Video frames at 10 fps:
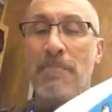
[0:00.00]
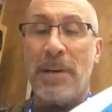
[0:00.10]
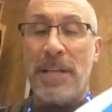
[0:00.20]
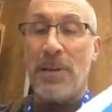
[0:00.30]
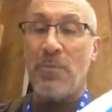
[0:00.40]

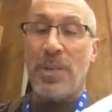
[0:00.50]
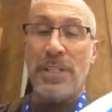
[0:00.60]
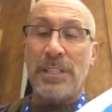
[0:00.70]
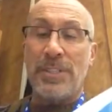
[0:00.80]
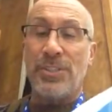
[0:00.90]
But it
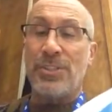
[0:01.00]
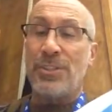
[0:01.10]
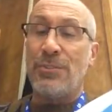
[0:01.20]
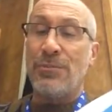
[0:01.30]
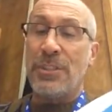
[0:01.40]
was
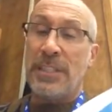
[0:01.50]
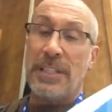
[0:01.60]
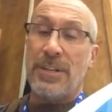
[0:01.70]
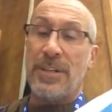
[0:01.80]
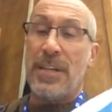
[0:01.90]
soon
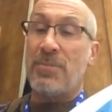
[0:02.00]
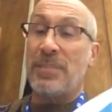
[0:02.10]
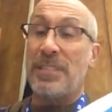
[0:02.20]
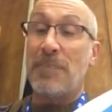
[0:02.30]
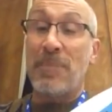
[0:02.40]
clear that it
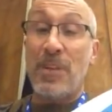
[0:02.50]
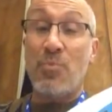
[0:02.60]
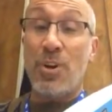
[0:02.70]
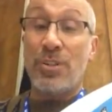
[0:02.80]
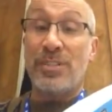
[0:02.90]
was something
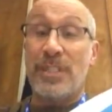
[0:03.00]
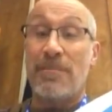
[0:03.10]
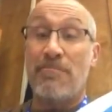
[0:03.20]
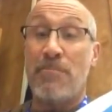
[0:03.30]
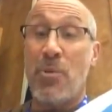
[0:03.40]
worse
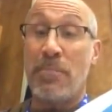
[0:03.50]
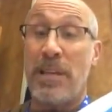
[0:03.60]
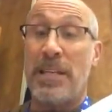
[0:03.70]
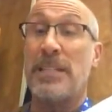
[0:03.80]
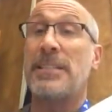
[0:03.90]
than
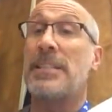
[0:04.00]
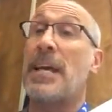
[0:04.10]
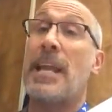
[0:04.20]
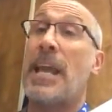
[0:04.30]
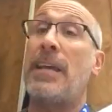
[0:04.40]
mopiness
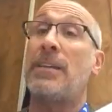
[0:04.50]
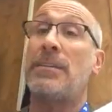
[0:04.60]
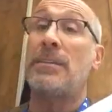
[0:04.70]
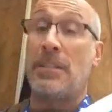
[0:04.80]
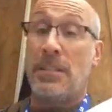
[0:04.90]
that
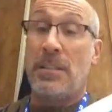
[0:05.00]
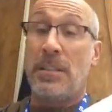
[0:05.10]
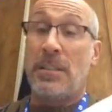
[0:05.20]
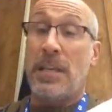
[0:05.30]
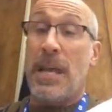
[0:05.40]
ailed
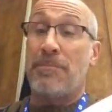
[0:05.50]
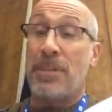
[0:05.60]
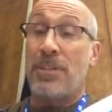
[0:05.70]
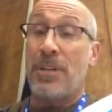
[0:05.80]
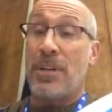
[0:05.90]
Captain
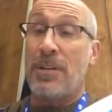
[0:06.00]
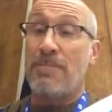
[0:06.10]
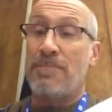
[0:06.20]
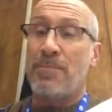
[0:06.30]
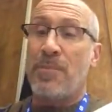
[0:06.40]
Cook.
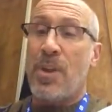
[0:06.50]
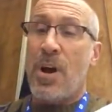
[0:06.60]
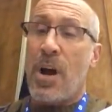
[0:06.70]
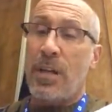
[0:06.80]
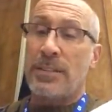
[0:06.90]

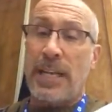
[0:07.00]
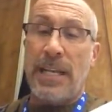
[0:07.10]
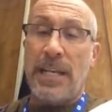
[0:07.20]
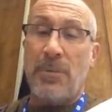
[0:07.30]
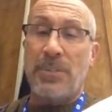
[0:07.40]
All day
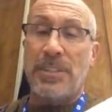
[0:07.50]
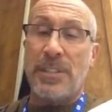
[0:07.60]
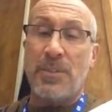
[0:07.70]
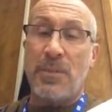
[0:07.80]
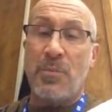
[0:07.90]
he would
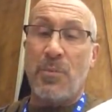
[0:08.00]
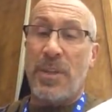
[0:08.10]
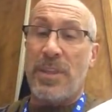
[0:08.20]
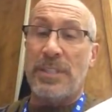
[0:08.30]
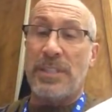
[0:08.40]
sit
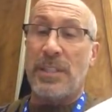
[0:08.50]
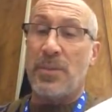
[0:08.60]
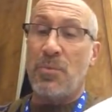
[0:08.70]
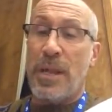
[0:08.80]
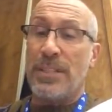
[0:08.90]
with his
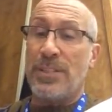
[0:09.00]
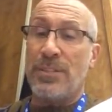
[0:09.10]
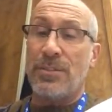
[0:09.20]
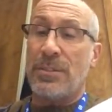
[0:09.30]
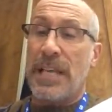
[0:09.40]
little white
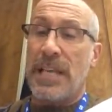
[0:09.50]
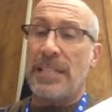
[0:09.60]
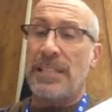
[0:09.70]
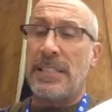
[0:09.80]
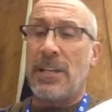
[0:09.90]
circled
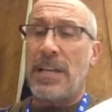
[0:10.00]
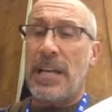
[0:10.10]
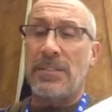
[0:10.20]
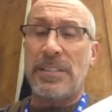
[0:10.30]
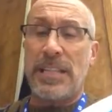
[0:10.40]
eyes staring
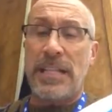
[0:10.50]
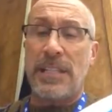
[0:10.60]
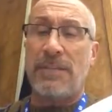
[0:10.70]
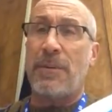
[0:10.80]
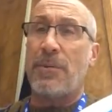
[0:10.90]
out
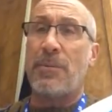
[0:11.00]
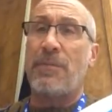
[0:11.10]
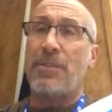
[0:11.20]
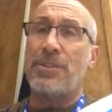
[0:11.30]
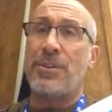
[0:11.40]
sadly from the
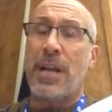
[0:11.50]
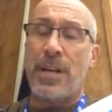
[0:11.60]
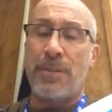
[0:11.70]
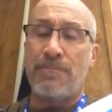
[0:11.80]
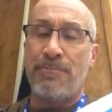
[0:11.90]

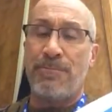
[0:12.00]
refrigerator.